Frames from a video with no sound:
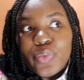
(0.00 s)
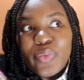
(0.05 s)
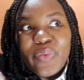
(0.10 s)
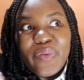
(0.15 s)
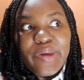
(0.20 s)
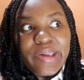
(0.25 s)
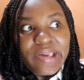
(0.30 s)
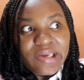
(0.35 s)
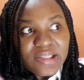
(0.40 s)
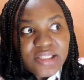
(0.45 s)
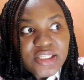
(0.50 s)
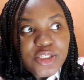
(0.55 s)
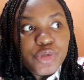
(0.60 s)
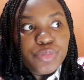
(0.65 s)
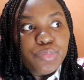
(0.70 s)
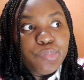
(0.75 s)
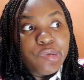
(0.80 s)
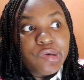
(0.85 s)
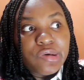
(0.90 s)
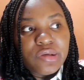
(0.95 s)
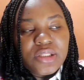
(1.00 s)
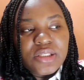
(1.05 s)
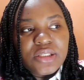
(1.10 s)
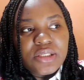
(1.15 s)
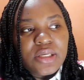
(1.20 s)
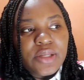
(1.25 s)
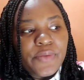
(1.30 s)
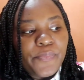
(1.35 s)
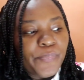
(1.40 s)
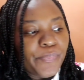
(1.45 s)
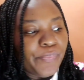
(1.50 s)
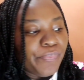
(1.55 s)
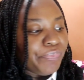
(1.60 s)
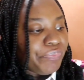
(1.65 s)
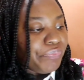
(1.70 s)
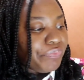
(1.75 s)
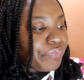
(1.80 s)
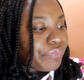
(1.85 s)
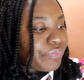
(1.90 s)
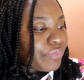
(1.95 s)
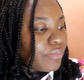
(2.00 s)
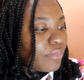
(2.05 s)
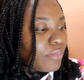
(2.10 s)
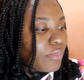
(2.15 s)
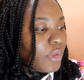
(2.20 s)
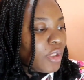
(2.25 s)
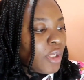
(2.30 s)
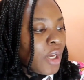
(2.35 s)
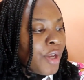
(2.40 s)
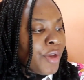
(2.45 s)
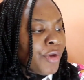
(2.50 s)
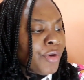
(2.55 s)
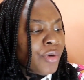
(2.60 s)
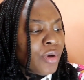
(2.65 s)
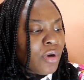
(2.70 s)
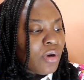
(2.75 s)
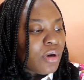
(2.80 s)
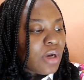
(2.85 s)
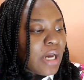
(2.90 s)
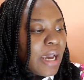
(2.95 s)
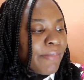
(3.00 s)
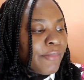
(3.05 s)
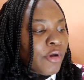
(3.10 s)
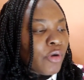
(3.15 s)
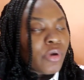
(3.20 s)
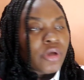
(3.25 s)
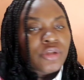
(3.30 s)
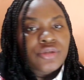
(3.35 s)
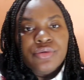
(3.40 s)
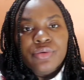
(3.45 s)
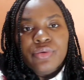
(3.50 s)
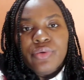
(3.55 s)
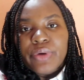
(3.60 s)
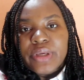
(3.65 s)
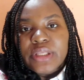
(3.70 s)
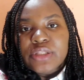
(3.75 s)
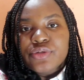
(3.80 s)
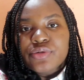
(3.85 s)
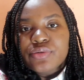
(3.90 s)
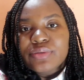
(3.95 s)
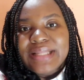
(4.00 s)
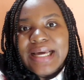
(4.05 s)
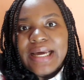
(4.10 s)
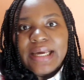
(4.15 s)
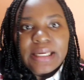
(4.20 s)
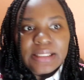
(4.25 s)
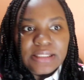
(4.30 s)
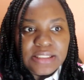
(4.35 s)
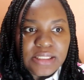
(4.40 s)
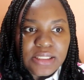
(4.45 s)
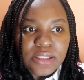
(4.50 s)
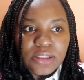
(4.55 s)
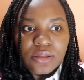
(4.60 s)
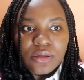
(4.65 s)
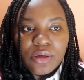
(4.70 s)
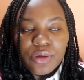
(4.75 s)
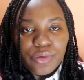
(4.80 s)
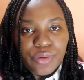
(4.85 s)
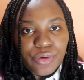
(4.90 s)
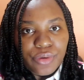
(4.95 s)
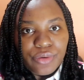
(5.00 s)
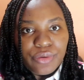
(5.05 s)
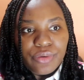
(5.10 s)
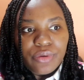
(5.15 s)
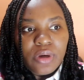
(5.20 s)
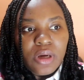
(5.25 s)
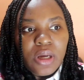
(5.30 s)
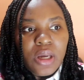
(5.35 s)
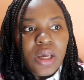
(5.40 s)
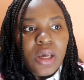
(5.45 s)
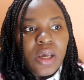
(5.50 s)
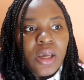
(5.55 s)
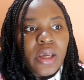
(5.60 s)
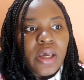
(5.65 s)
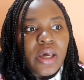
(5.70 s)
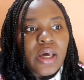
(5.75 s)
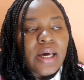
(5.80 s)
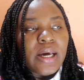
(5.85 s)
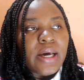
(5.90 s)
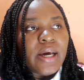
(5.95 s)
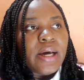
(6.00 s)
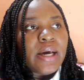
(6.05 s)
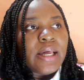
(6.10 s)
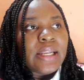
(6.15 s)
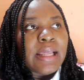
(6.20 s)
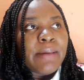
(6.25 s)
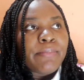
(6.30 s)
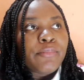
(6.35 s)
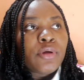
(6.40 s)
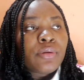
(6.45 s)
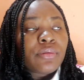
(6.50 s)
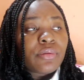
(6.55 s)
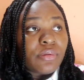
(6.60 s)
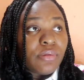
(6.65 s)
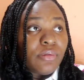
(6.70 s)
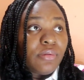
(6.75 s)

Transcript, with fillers: weight but you know i'm not going to go into dieting no uh, and i'm not